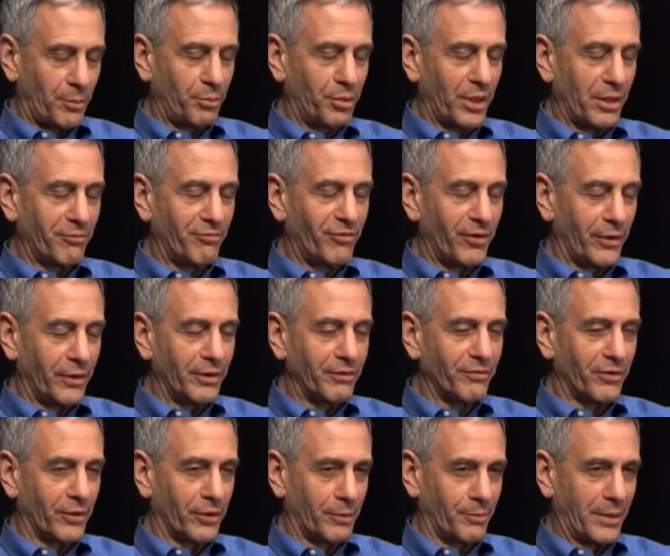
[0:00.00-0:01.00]
They play
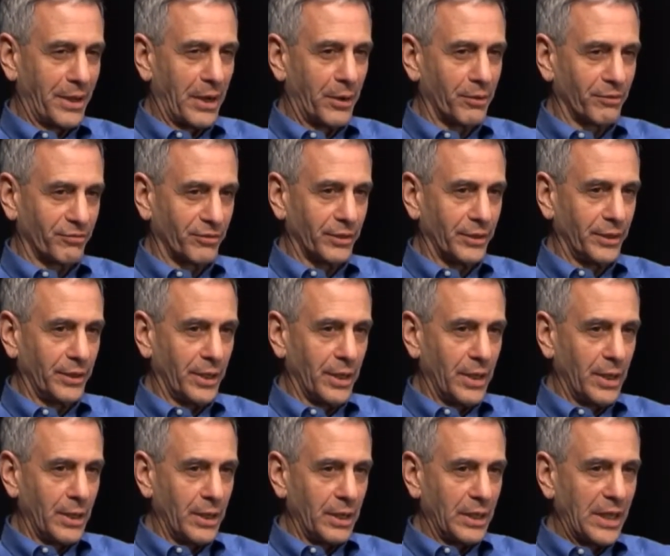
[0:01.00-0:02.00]
very, very powerfully.
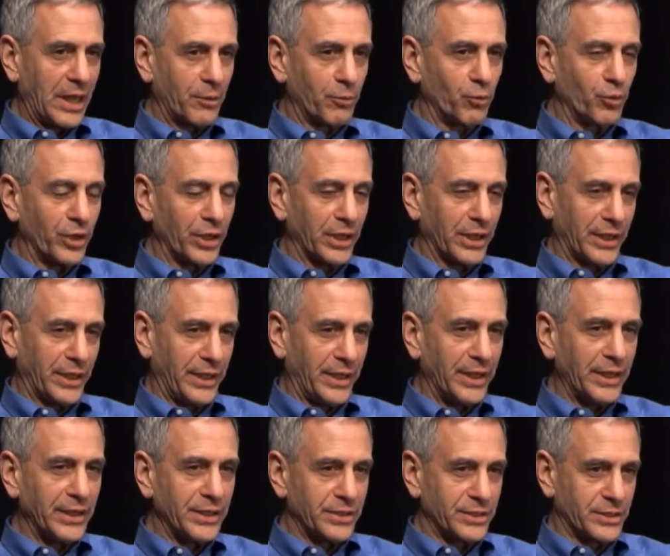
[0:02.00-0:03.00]
That
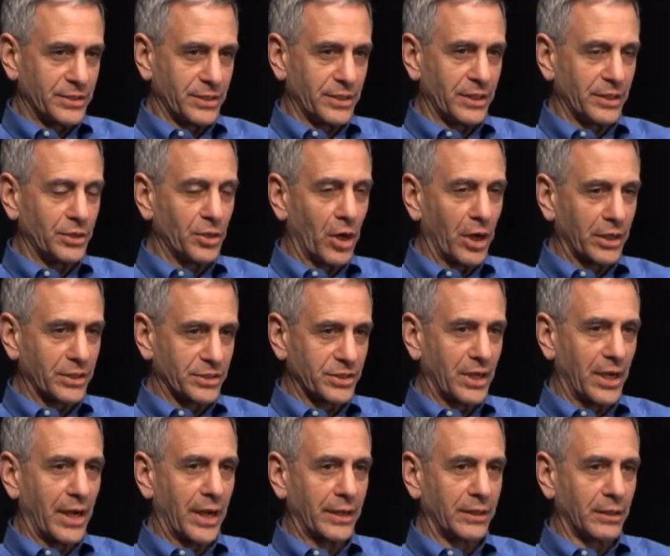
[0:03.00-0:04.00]
really is the
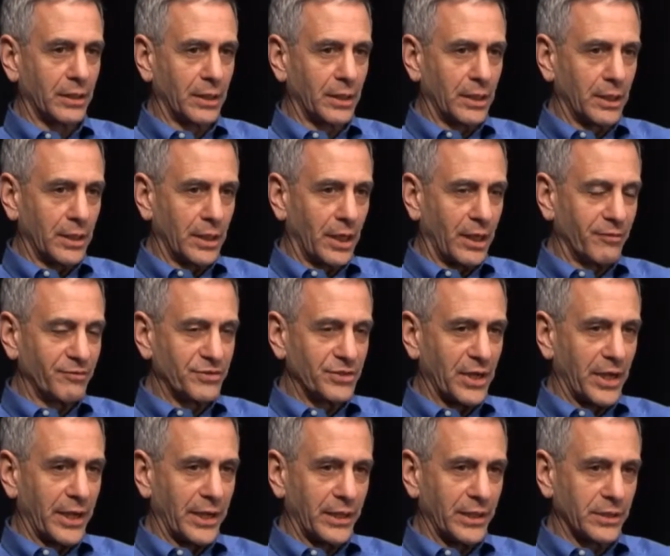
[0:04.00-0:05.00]
dark side
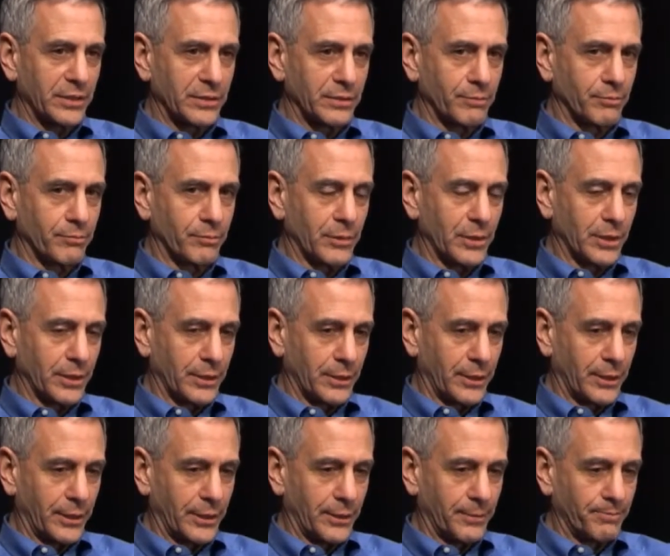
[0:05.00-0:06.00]
of Zionism
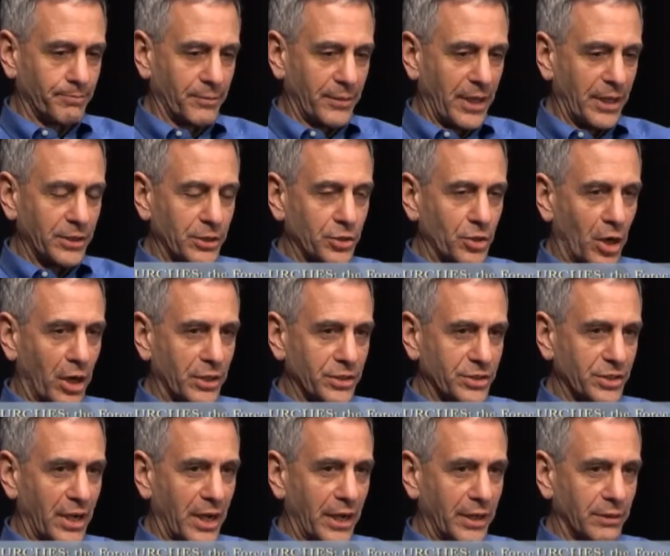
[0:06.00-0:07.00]
um, and the
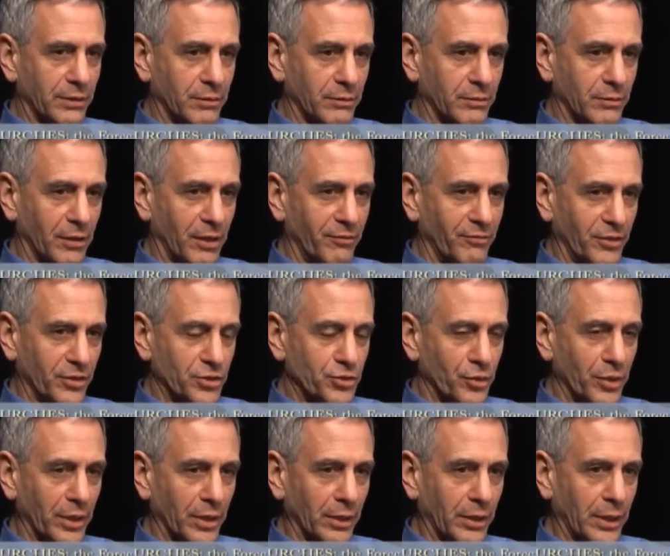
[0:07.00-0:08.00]
dark side of
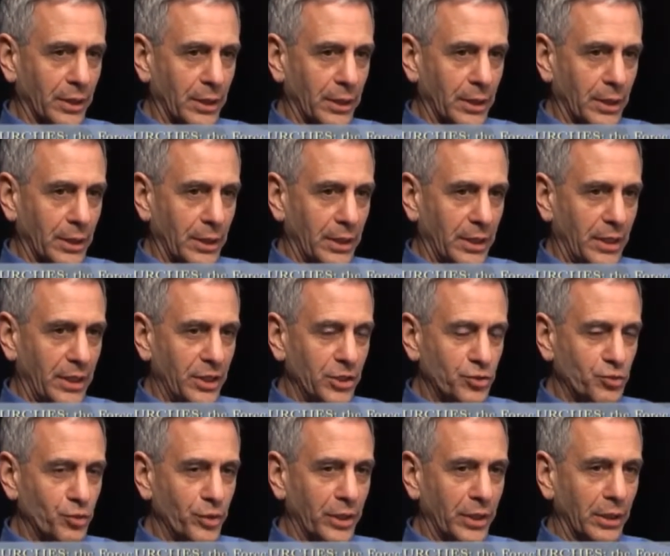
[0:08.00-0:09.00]
Israel.
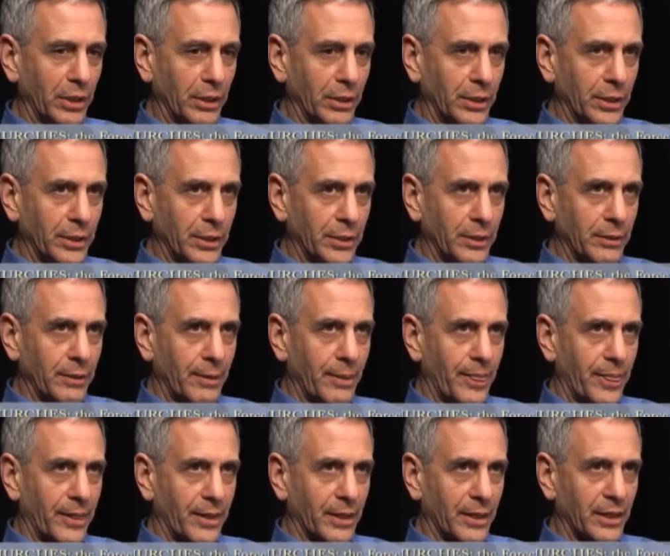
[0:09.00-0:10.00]
Israel
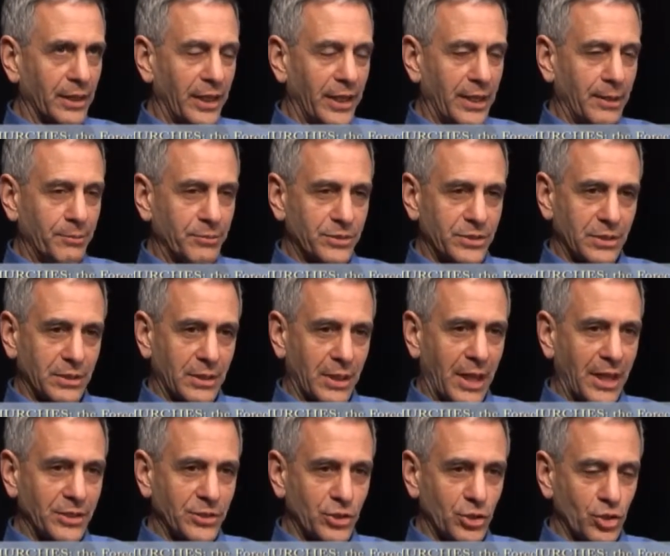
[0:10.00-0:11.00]
claims
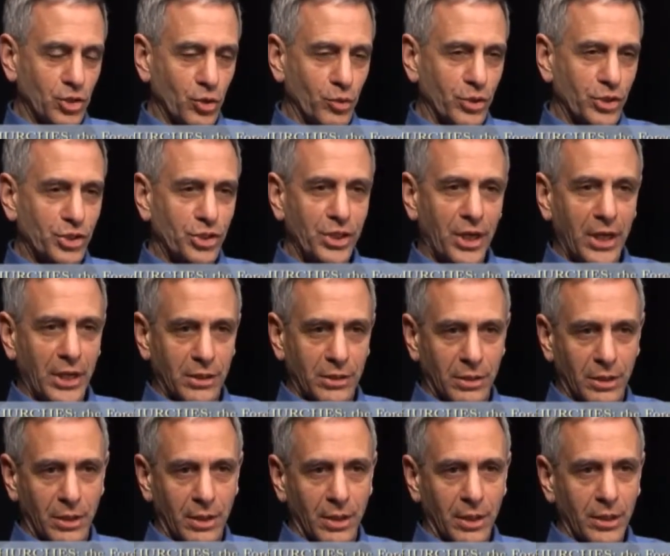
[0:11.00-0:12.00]
as the Jewish
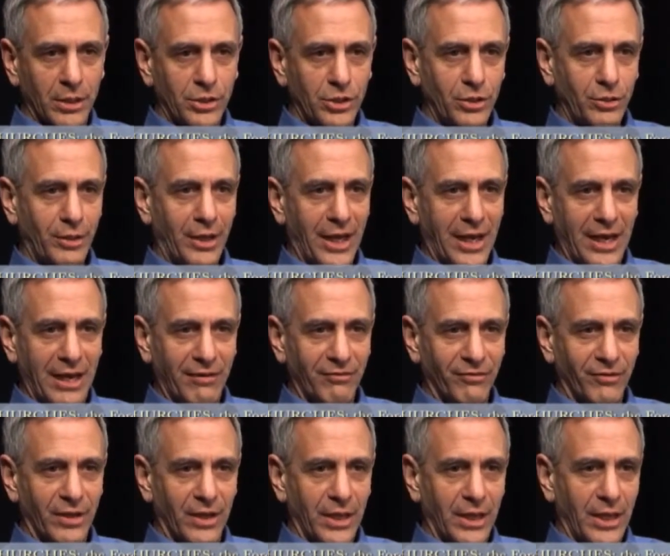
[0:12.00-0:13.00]
state to
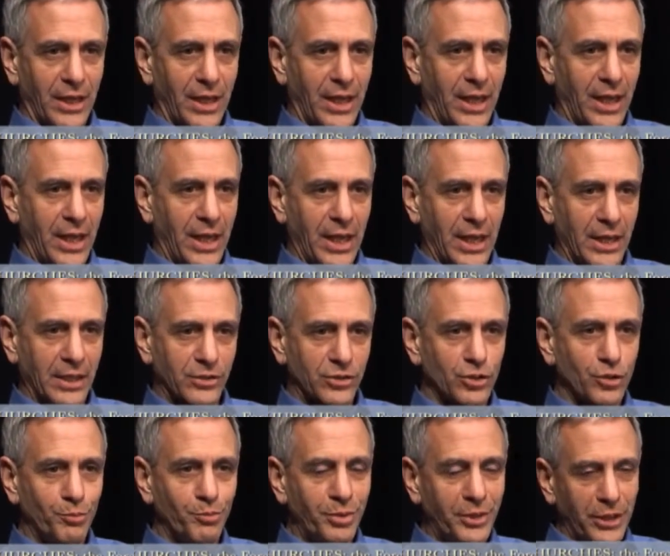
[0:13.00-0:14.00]
have a
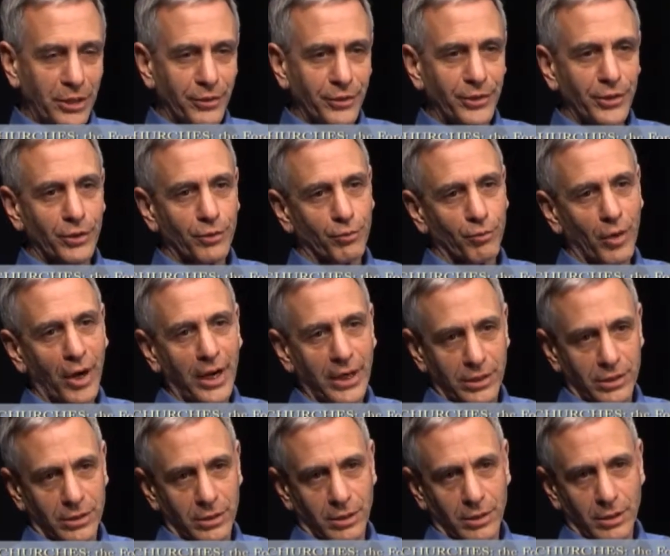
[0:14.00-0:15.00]
superior
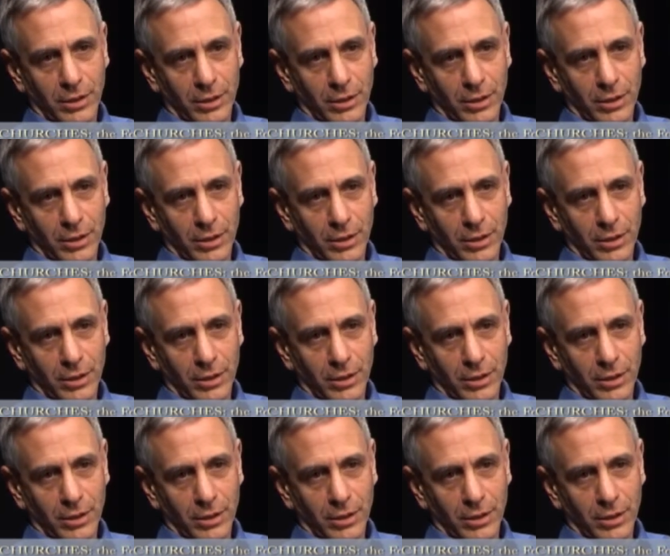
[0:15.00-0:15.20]
right